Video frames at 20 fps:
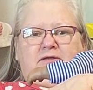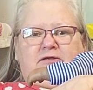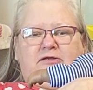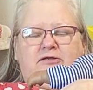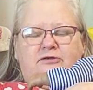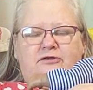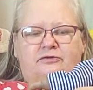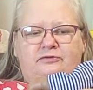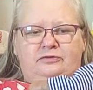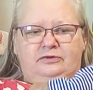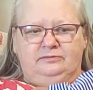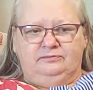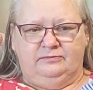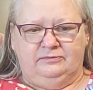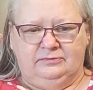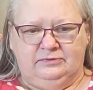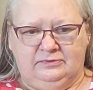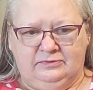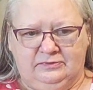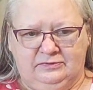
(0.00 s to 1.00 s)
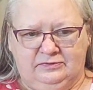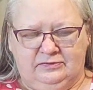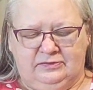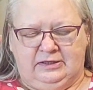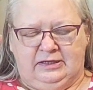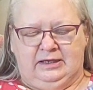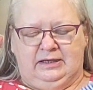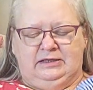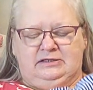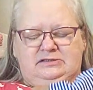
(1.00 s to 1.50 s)
you know,
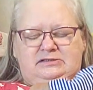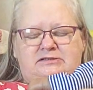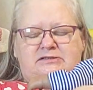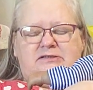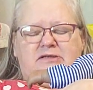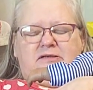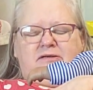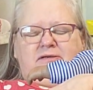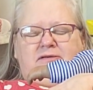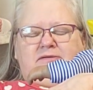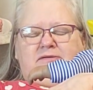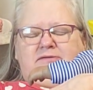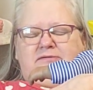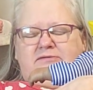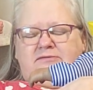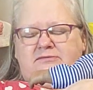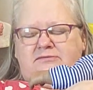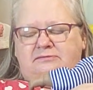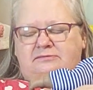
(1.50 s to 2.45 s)
that, uh,